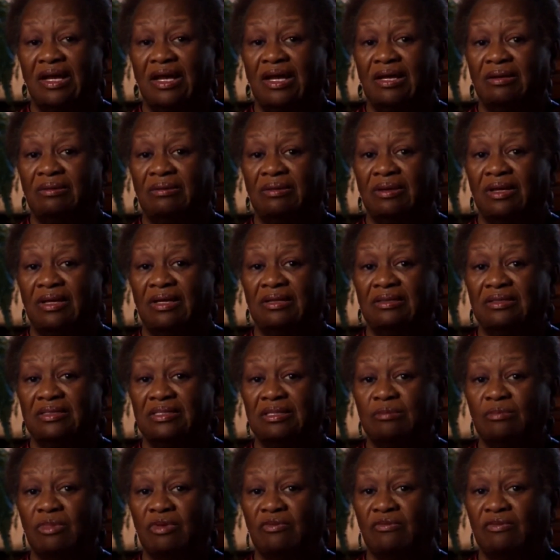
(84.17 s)

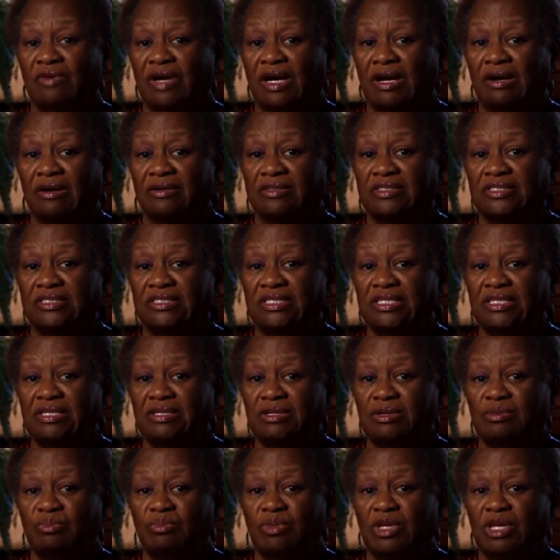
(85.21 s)
And some of our
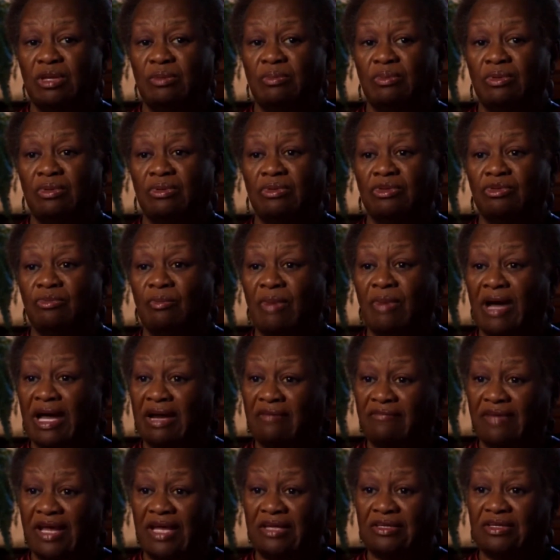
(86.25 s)
senior people who
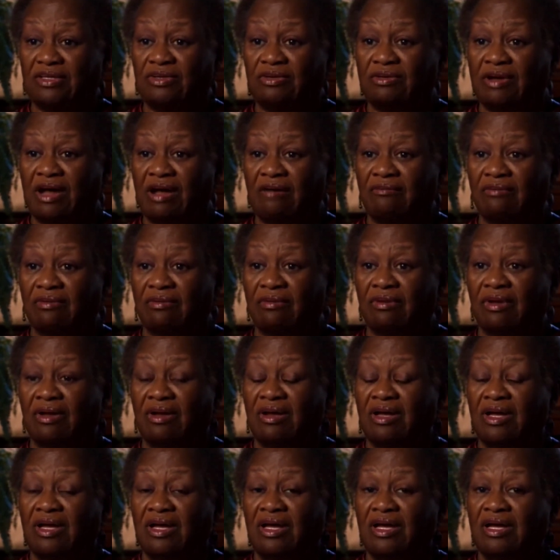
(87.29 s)
might have had to travel,
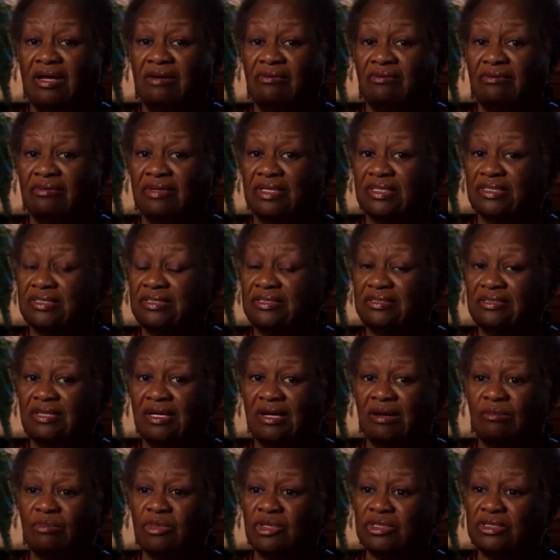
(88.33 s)
it was
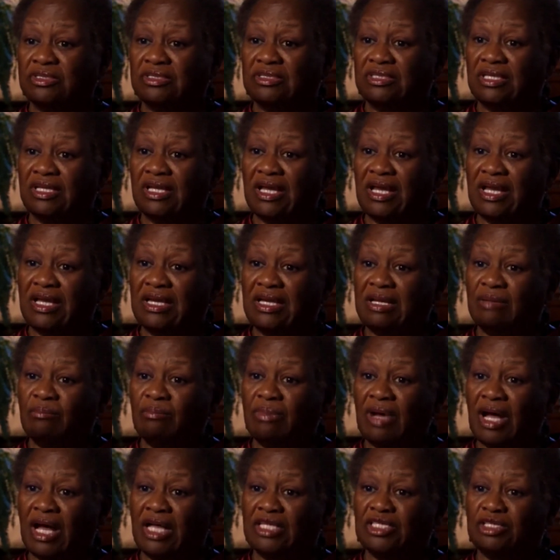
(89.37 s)
almost an
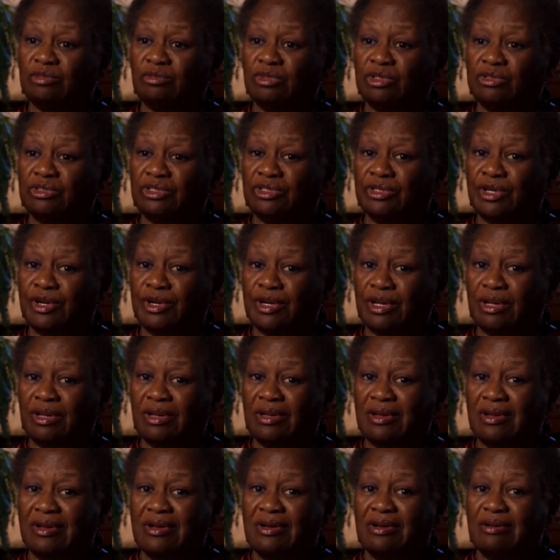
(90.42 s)
impossible
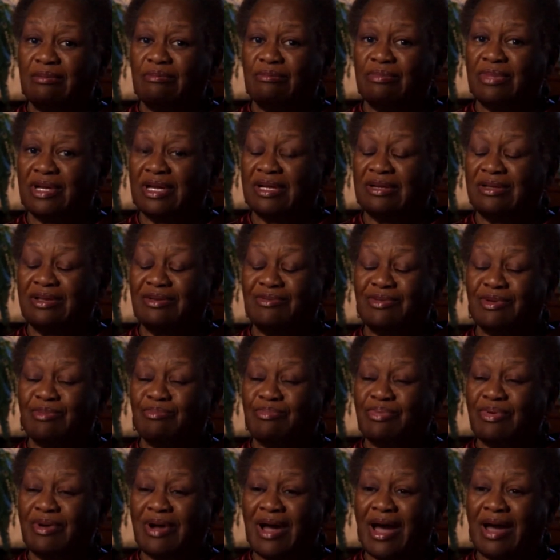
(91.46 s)
journey, but you were
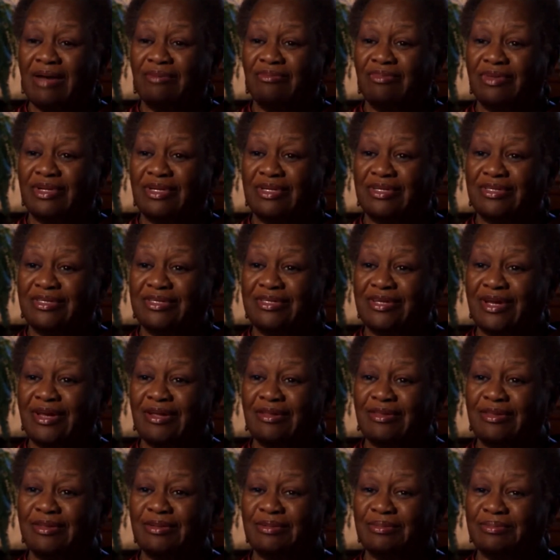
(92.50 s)
proud when you
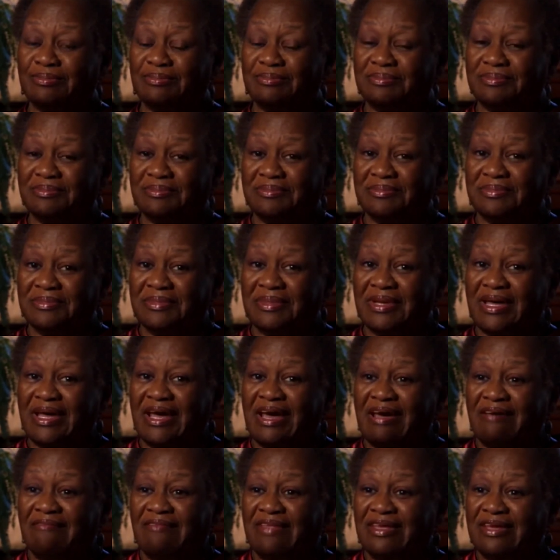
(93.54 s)
saw them
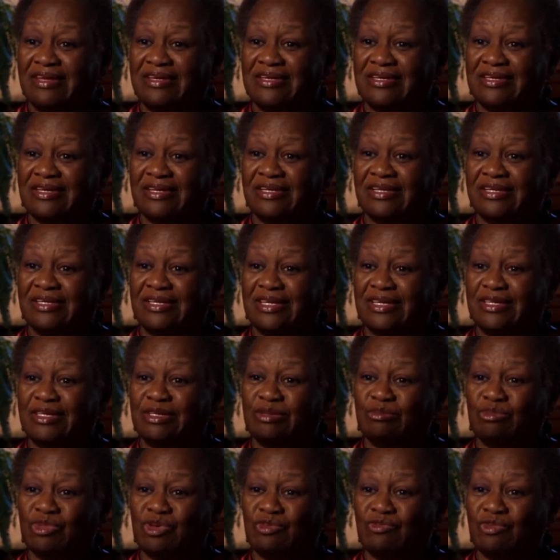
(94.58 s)
have the agility
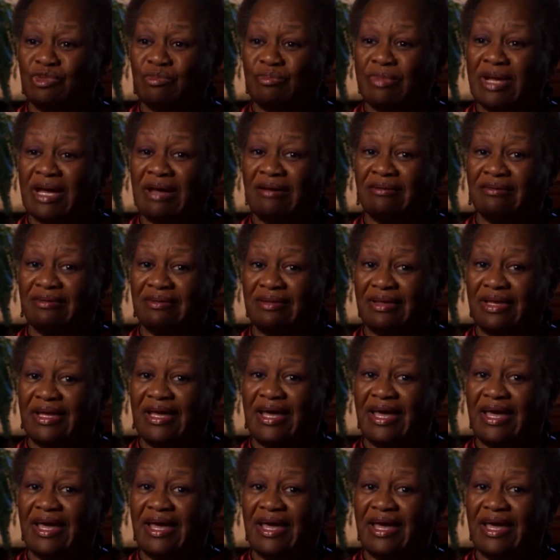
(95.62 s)
to move about